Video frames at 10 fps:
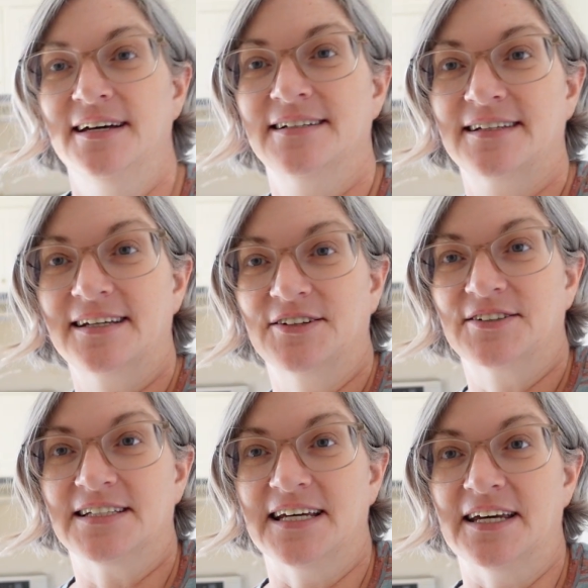So you can
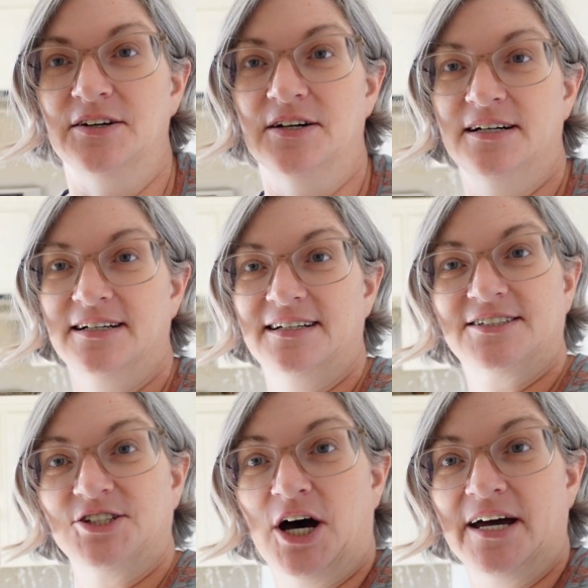see
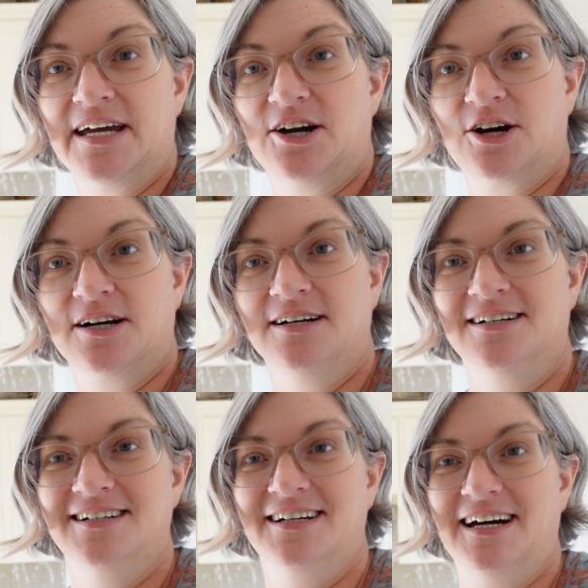it's not here.
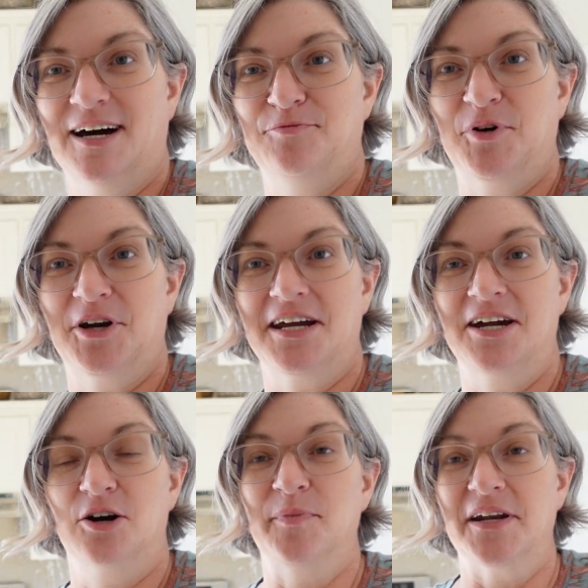I put it
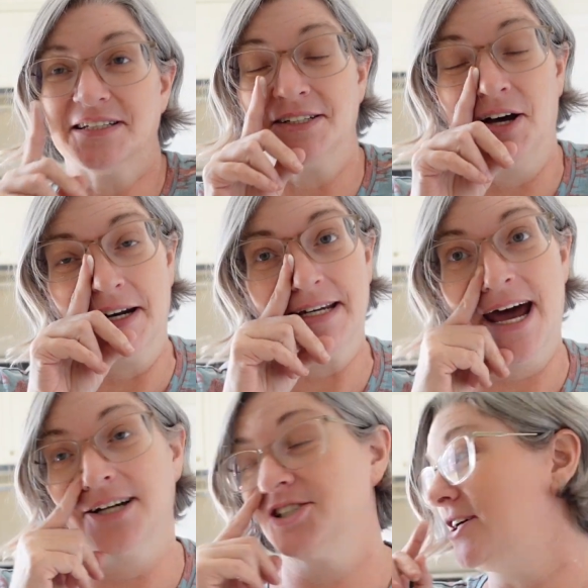here, but it's not attached